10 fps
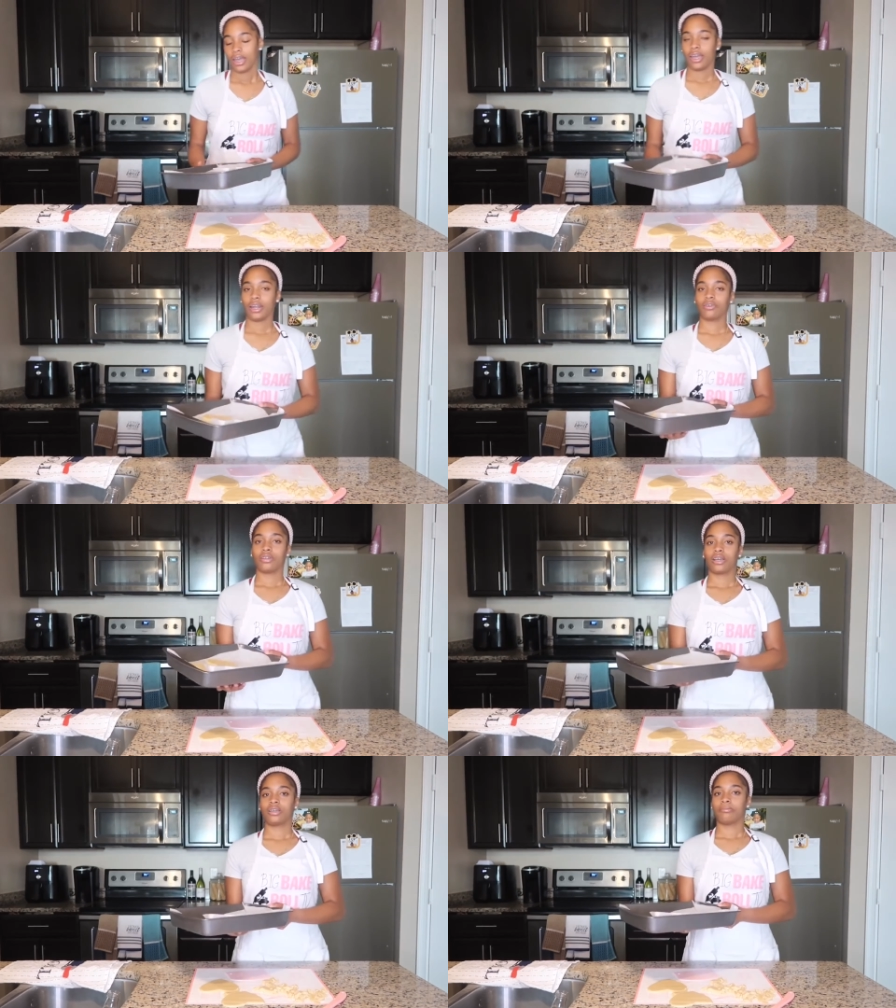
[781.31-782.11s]
and I was
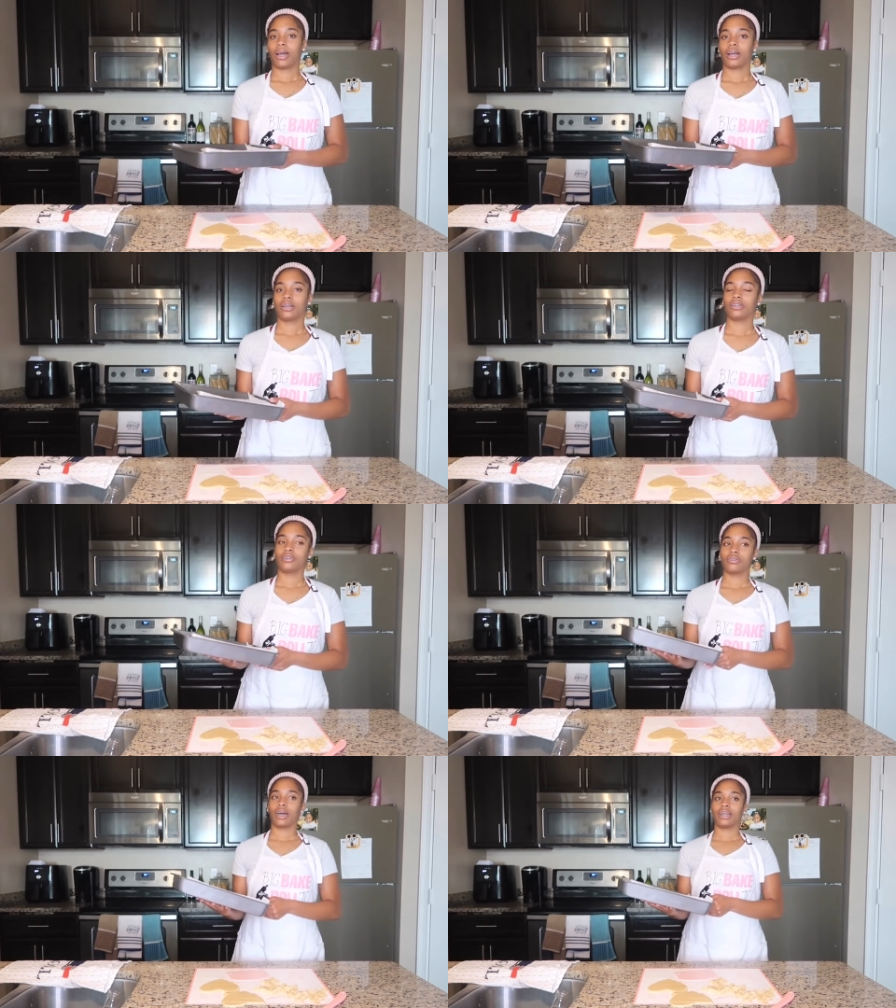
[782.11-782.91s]
talking to my cousin. She
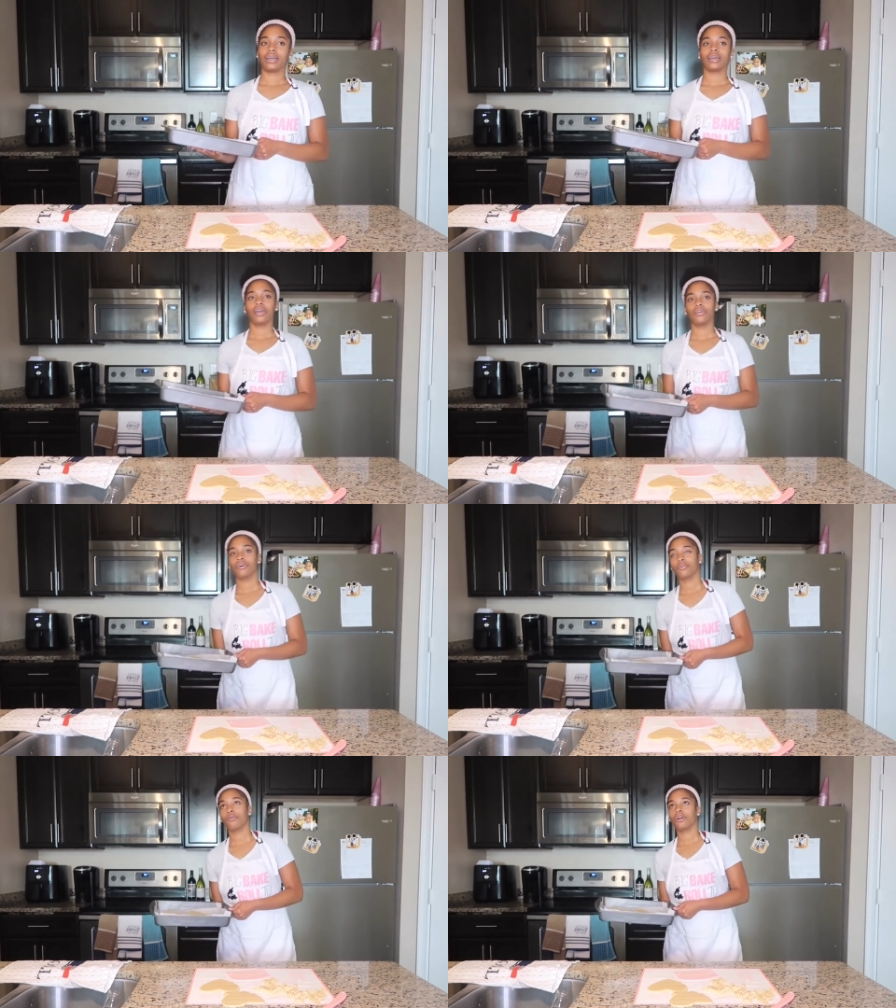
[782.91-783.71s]
was like, that's how you
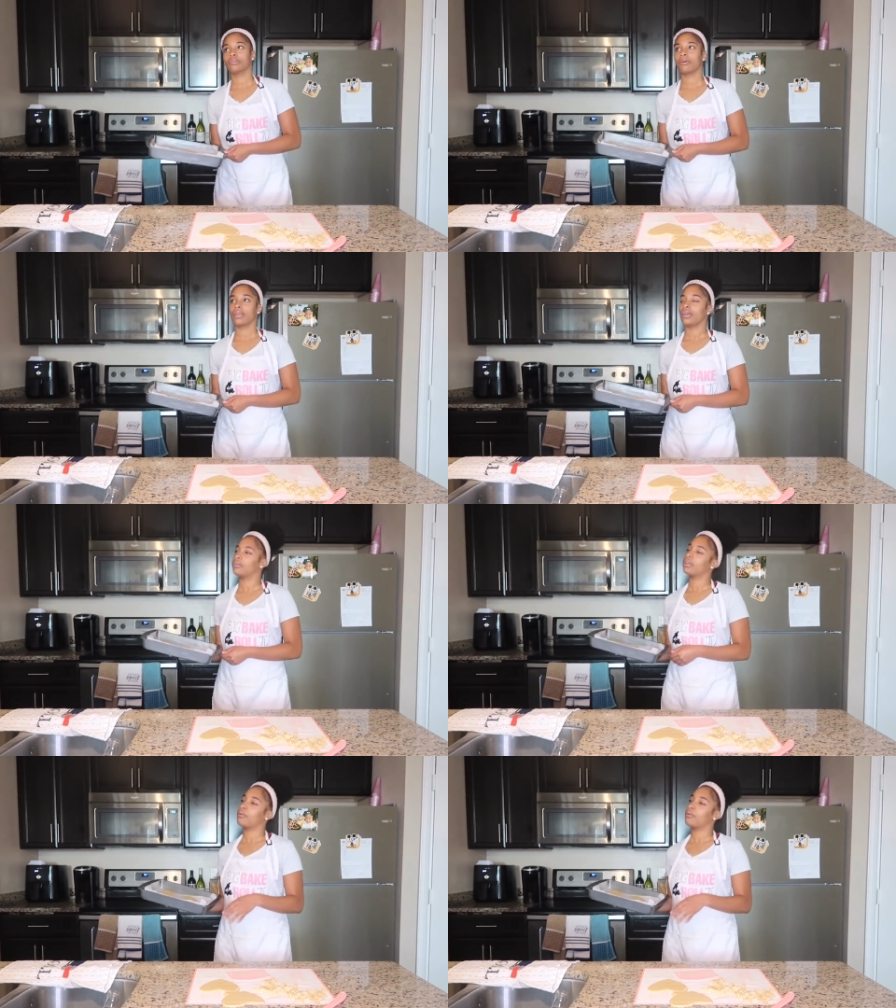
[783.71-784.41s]
know the word's about. And I was